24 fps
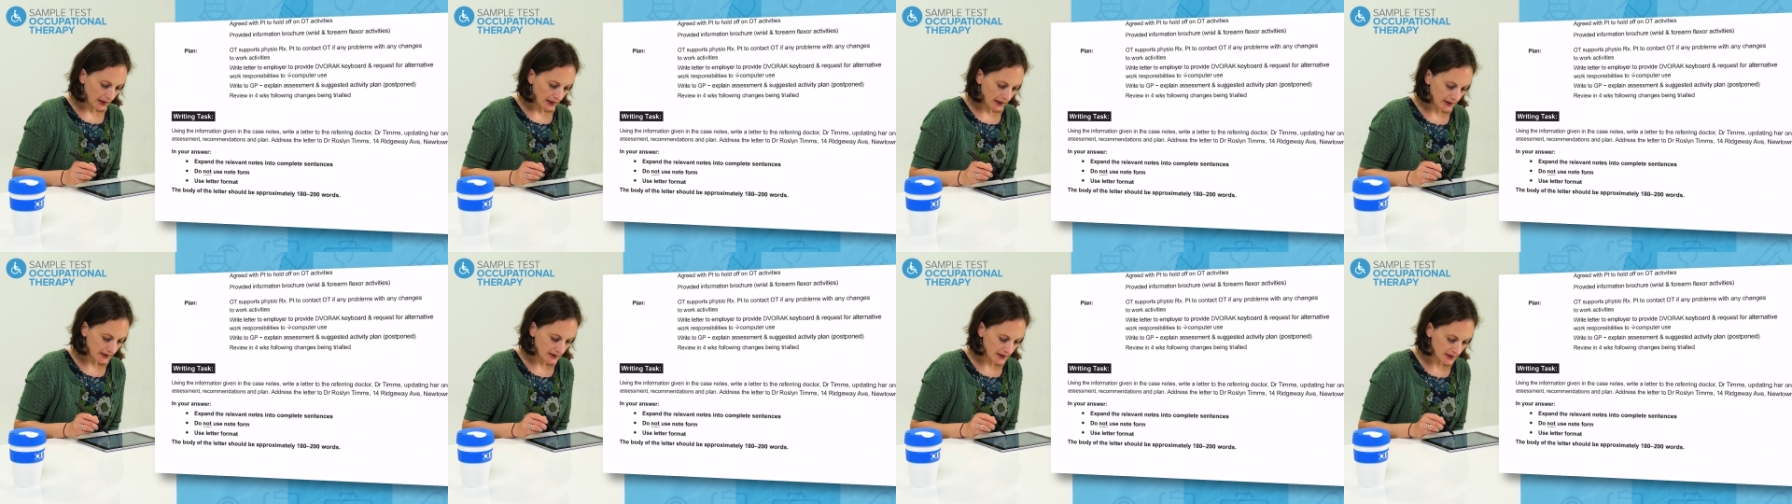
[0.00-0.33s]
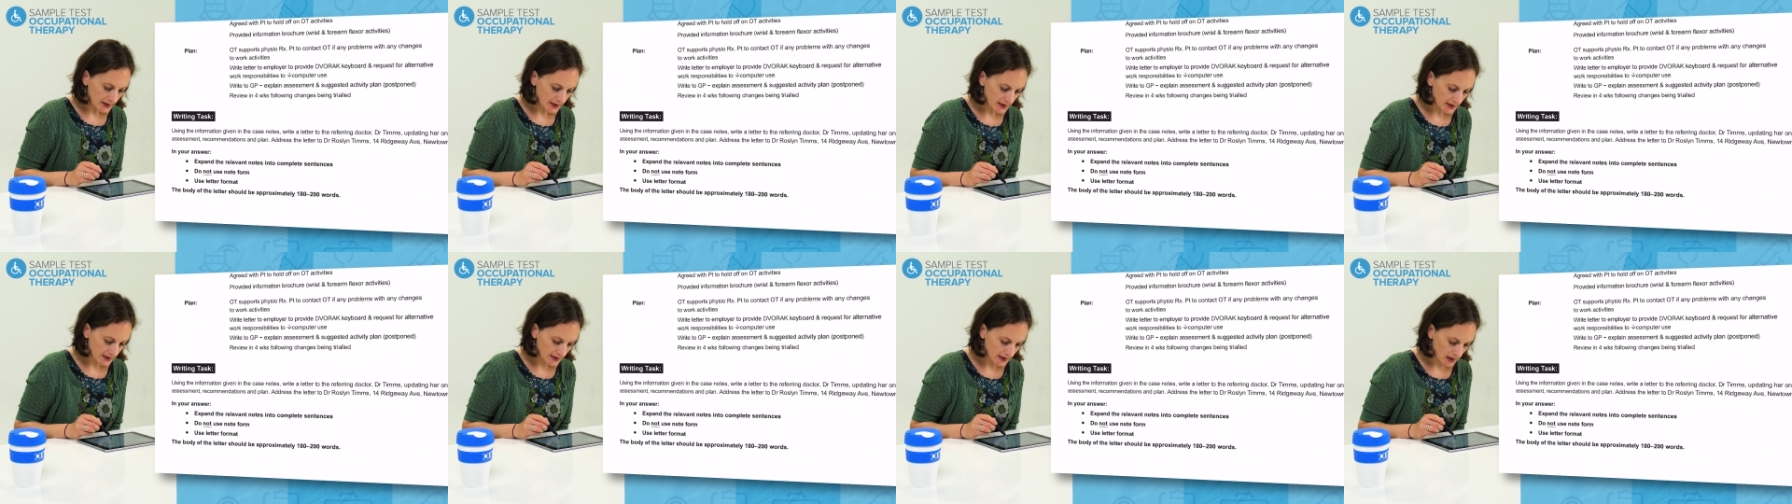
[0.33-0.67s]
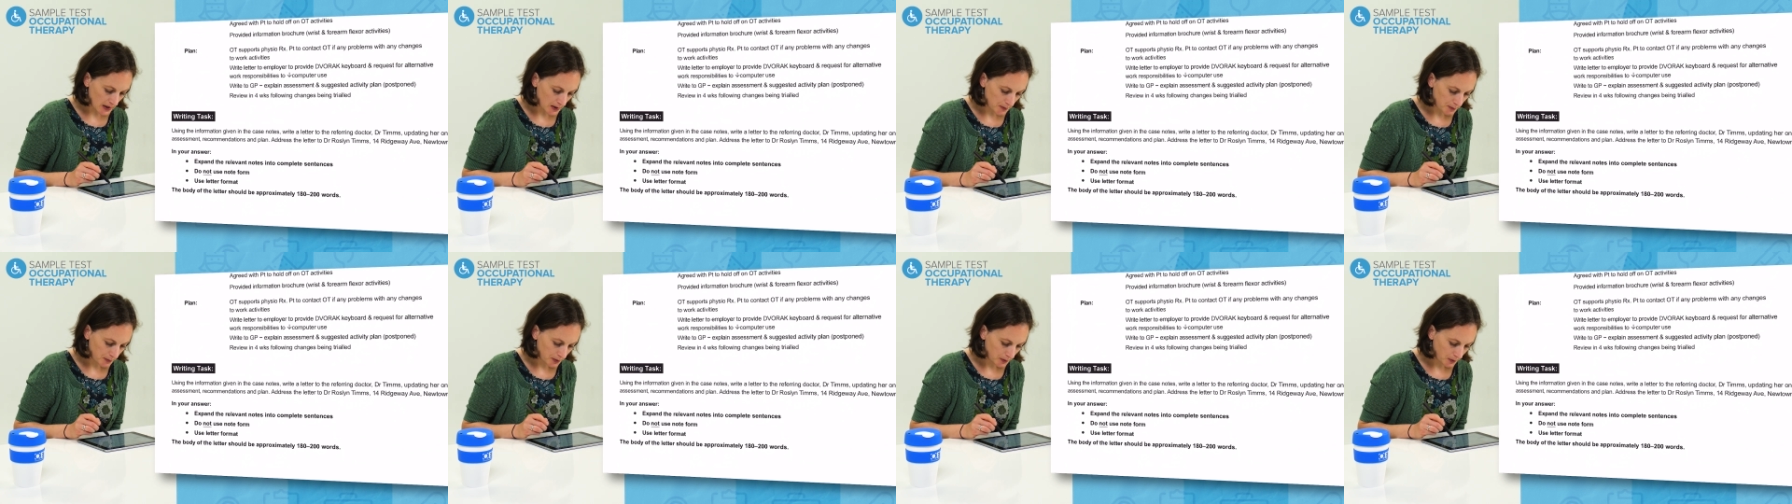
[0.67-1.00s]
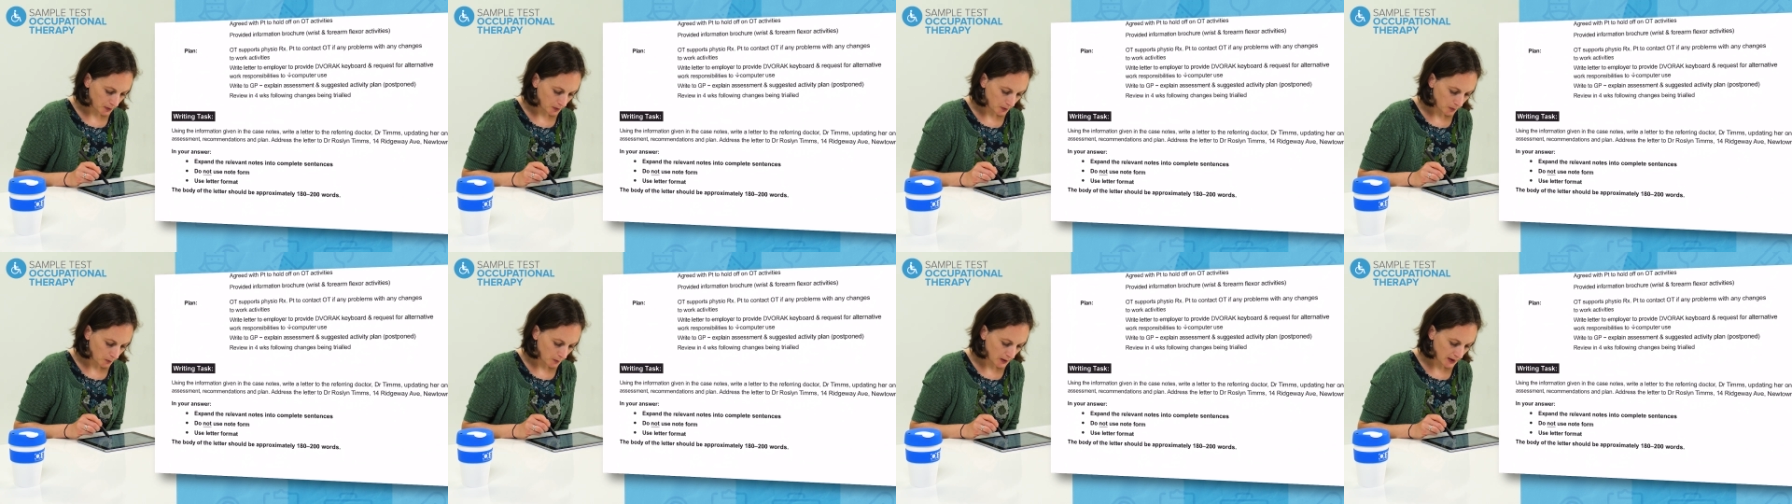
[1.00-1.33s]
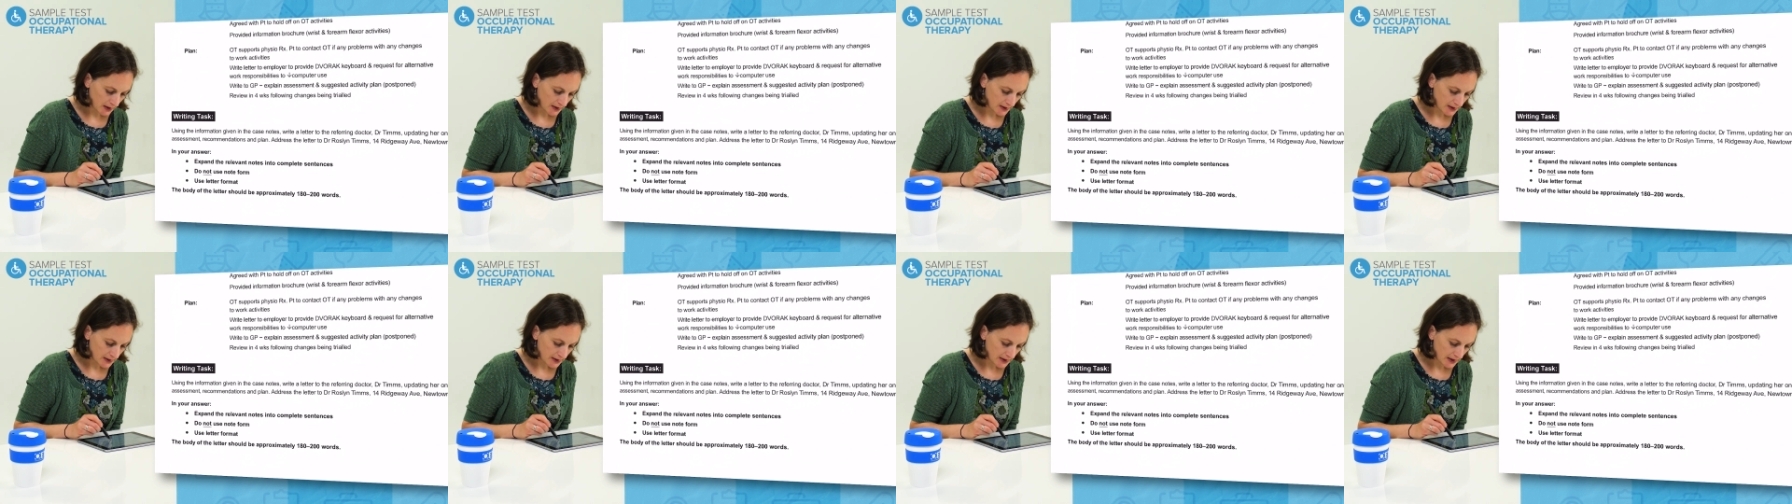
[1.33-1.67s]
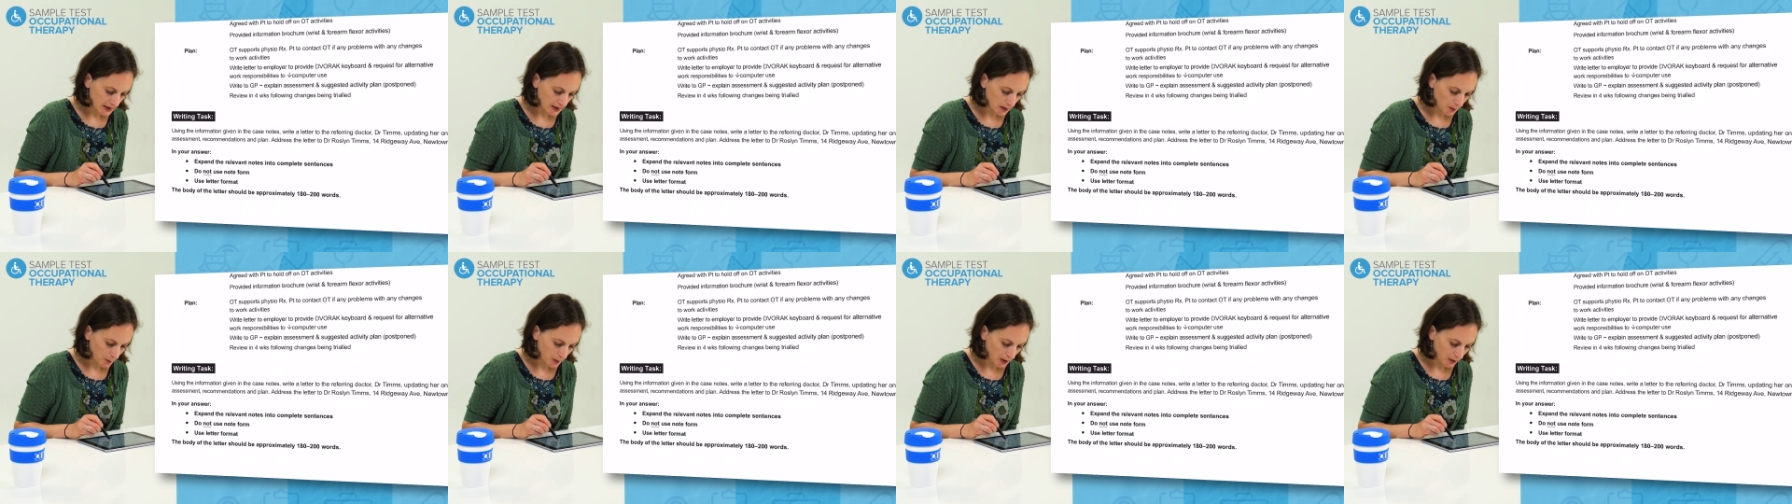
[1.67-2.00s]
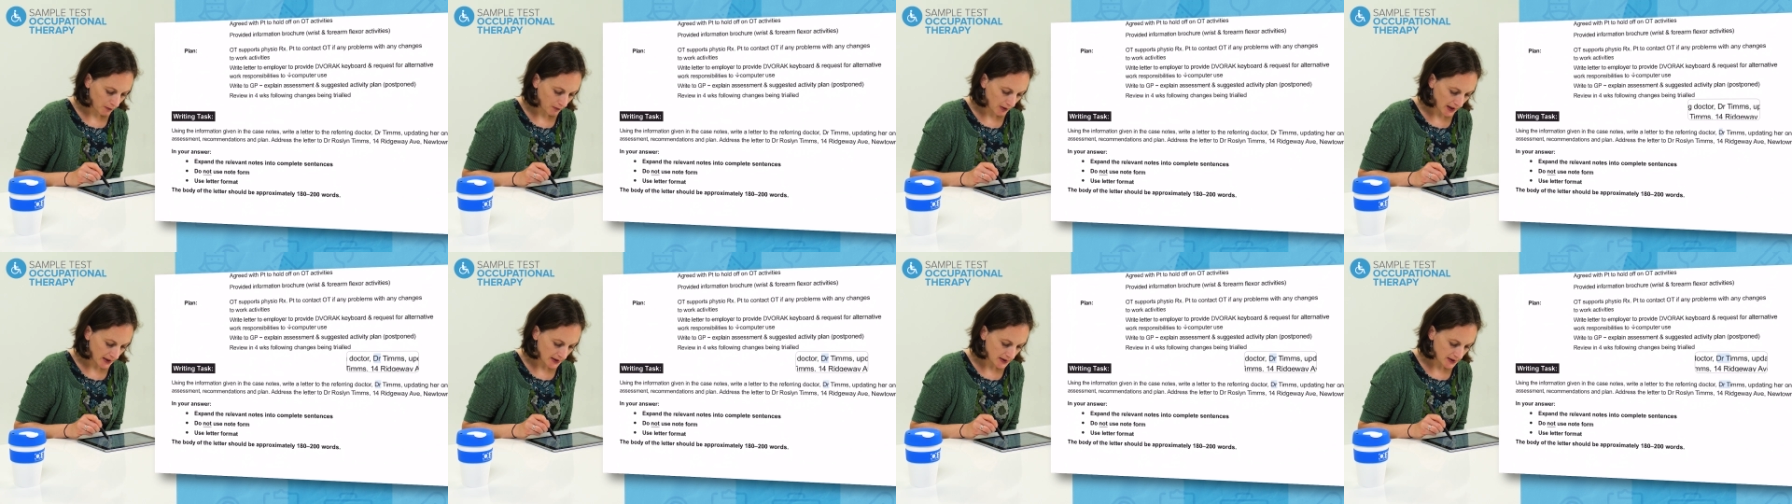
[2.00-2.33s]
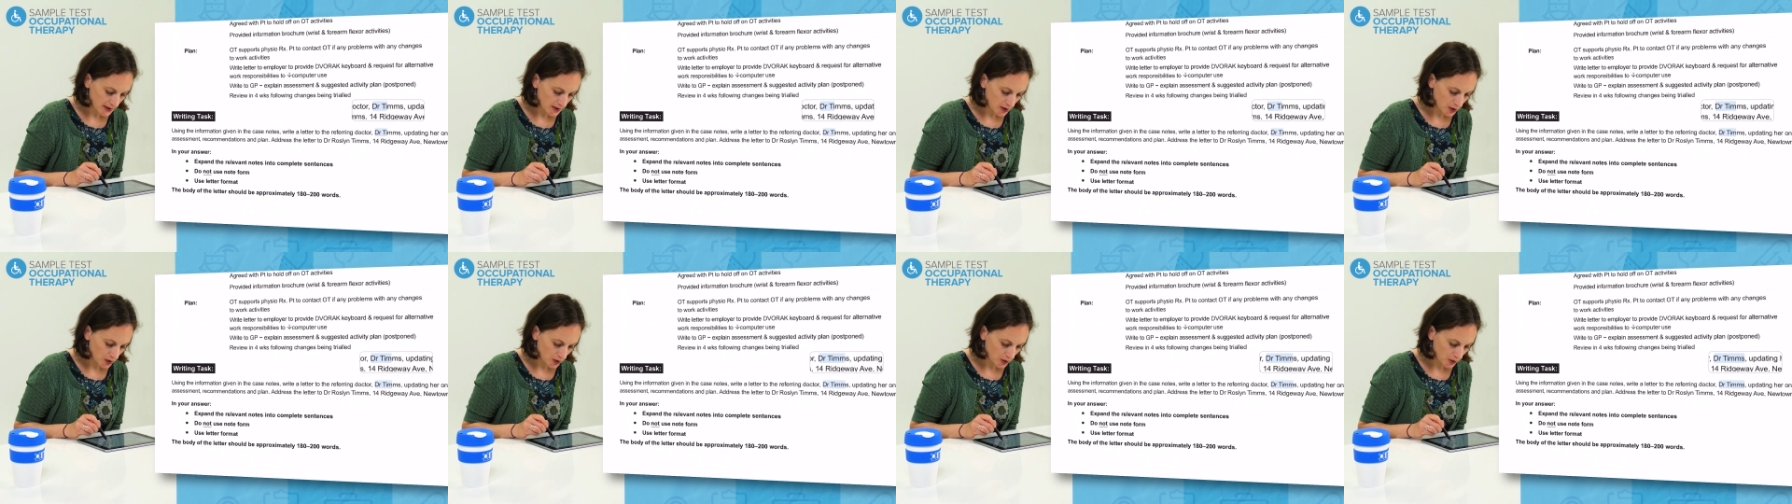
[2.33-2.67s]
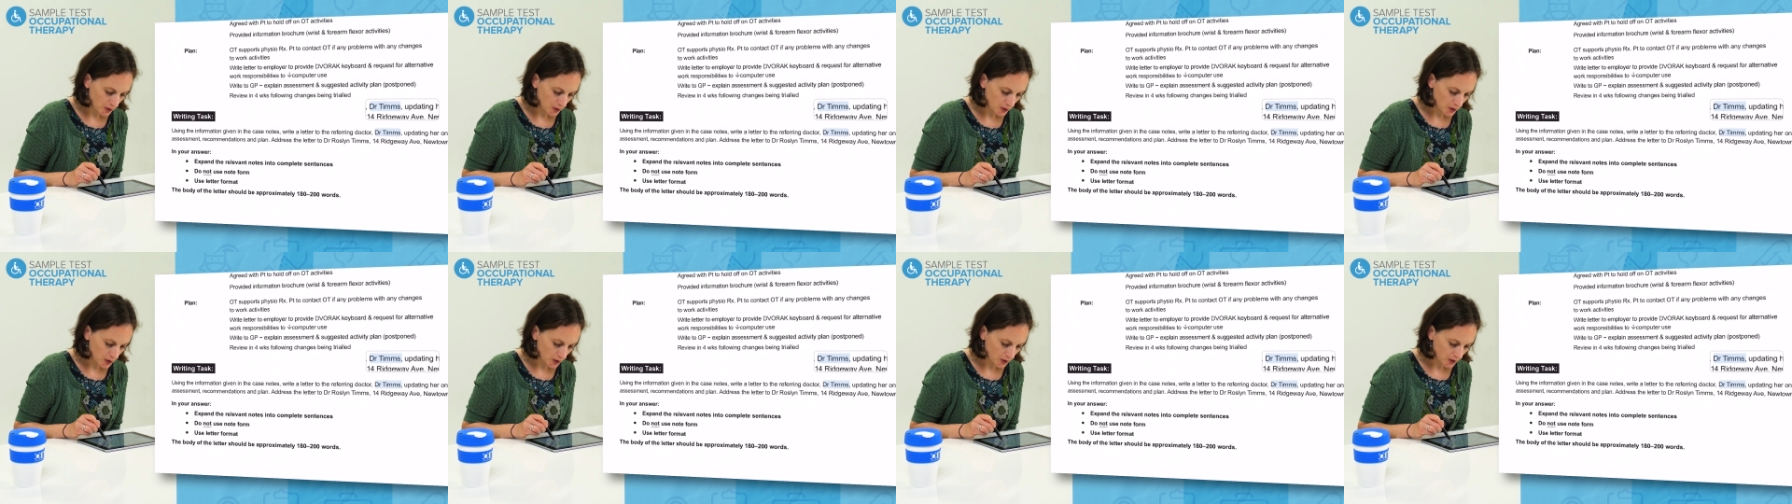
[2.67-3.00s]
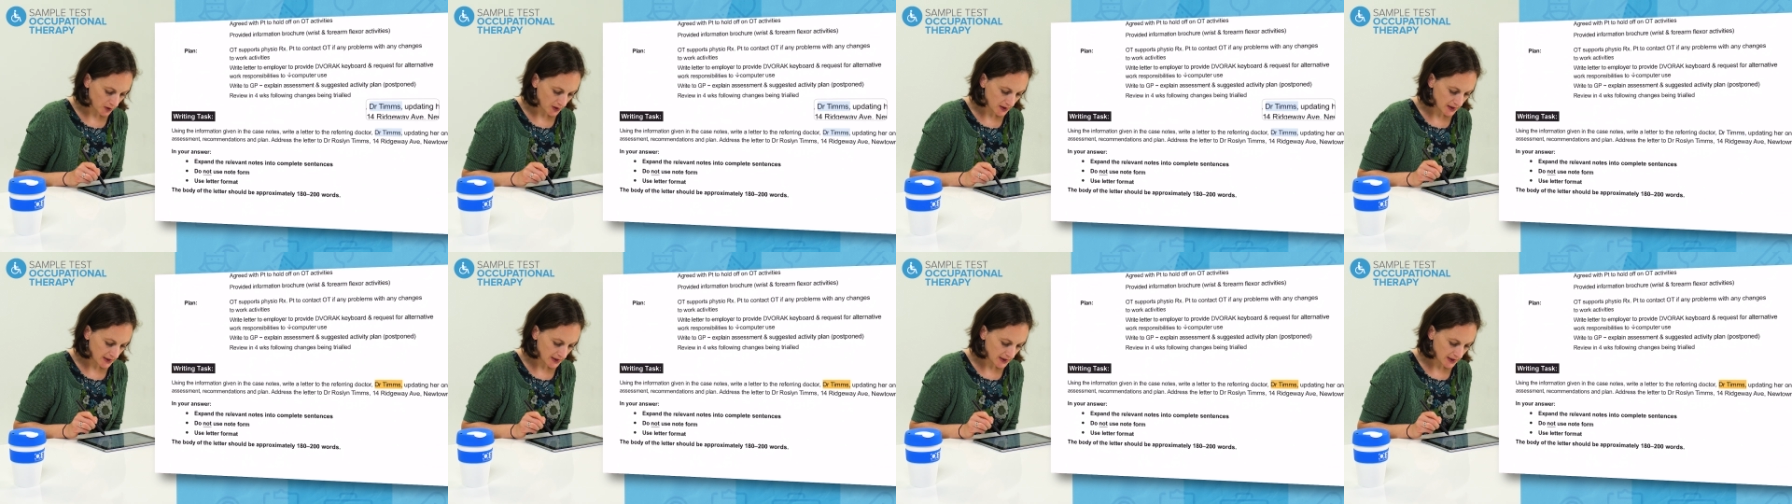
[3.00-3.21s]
In this example, we can see that we're writing to Dr.